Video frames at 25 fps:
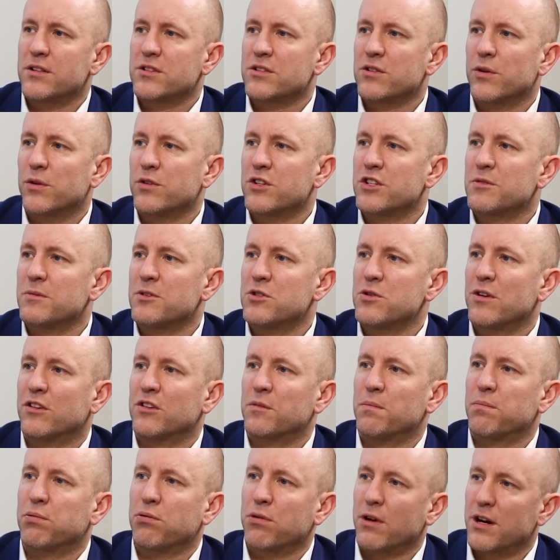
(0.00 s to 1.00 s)
And so it just means you
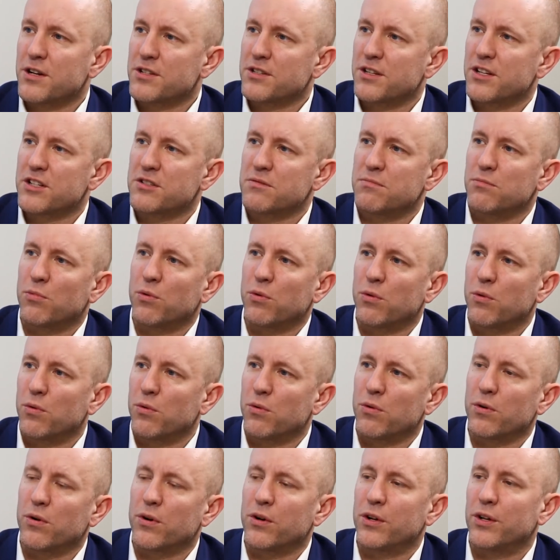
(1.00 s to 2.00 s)
have to process more
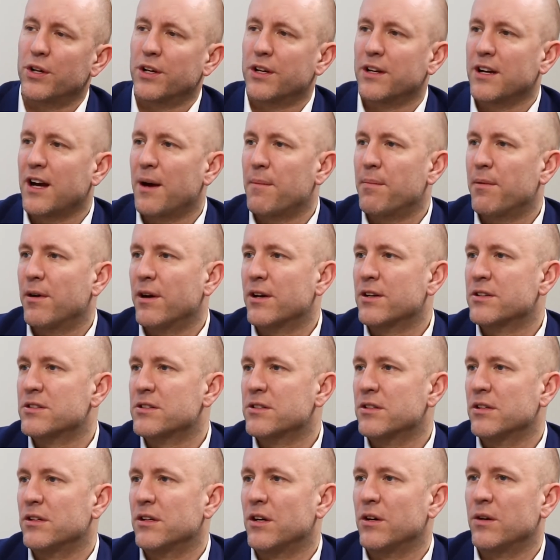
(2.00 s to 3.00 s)
ore, and the
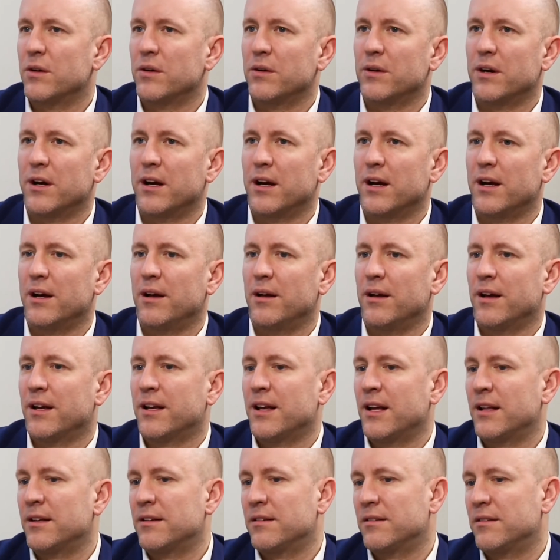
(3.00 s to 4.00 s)
CapEx, you know, I
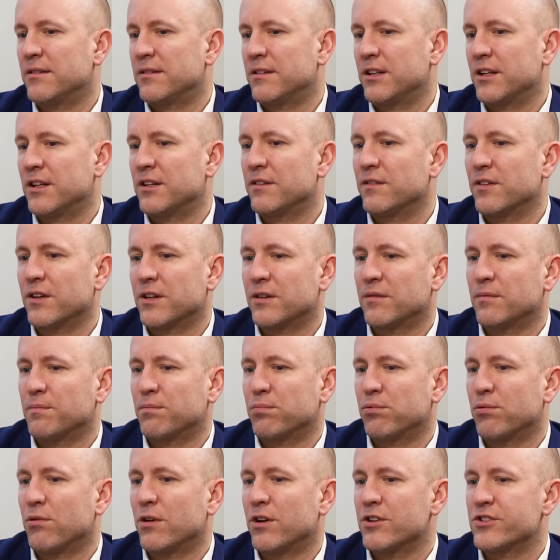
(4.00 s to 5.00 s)
can't think of a
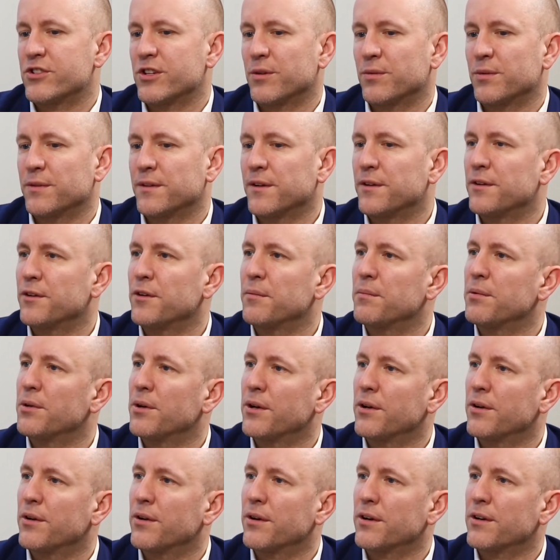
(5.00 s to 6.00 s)
project with under $1
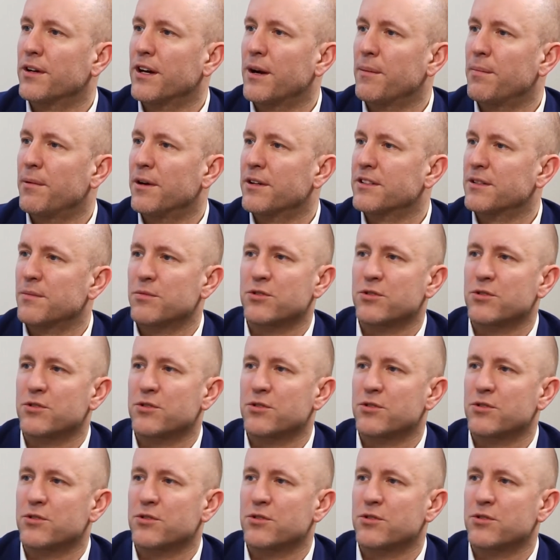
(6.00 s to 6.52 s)
billion CapEx.